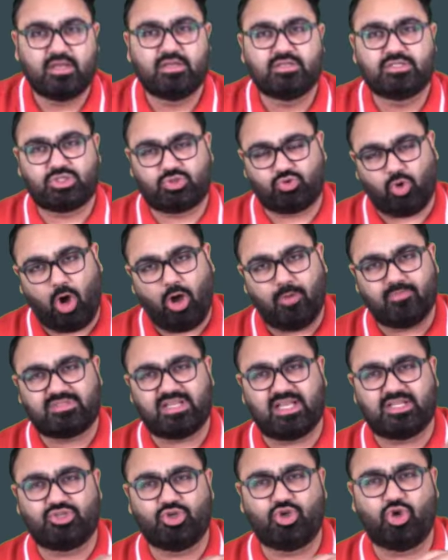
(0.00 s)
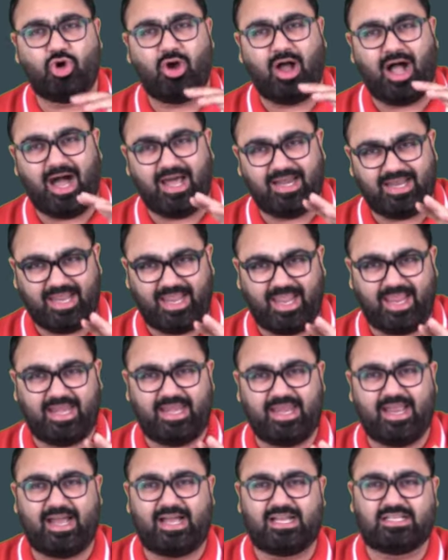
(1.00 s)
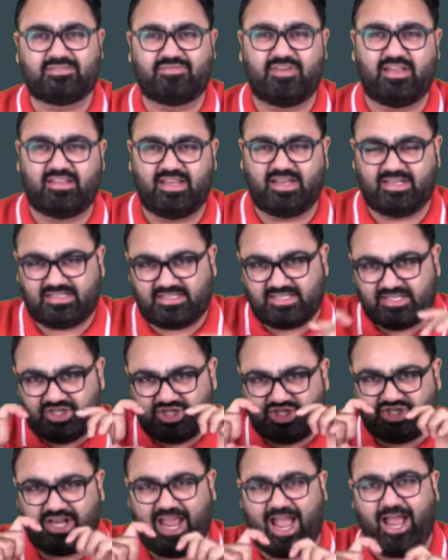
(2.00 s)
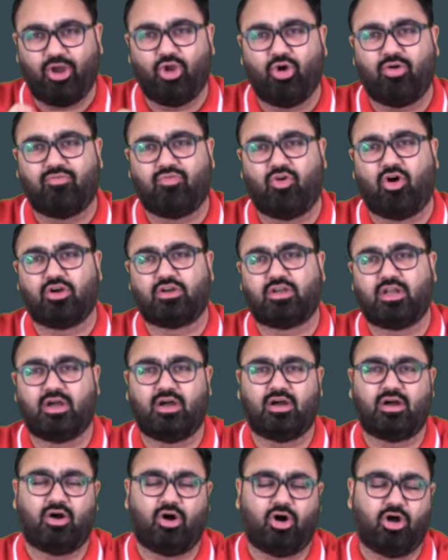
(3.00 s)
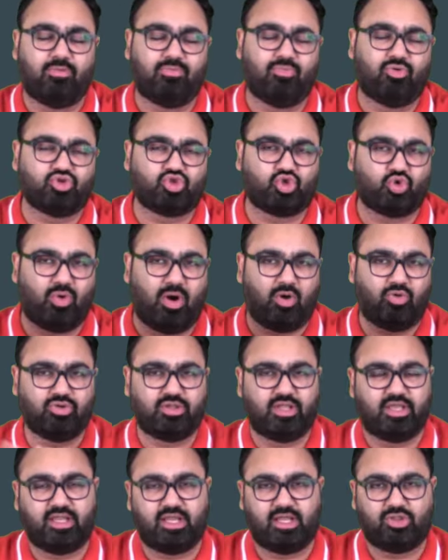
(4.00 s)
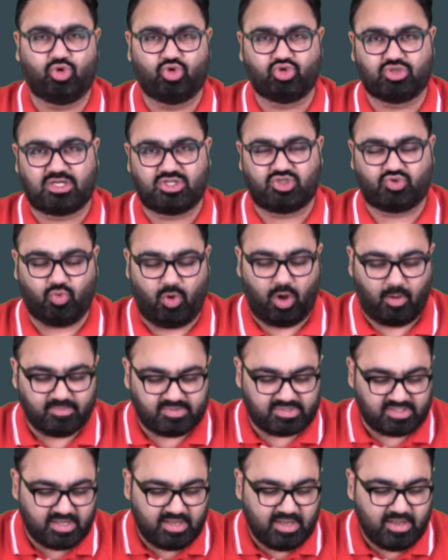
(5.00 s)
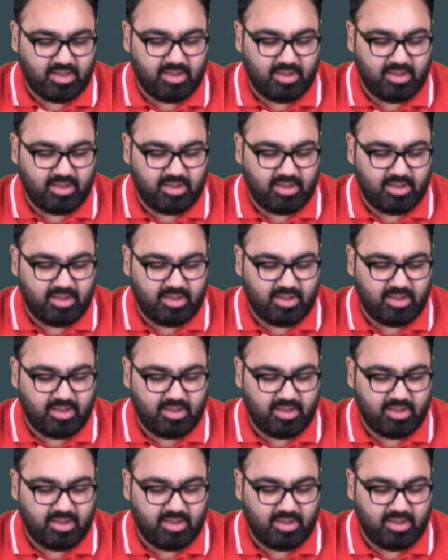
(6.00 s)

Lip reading: Swamps, as you know, are areas where there is shallow water almost throughout the year. Those are swamps.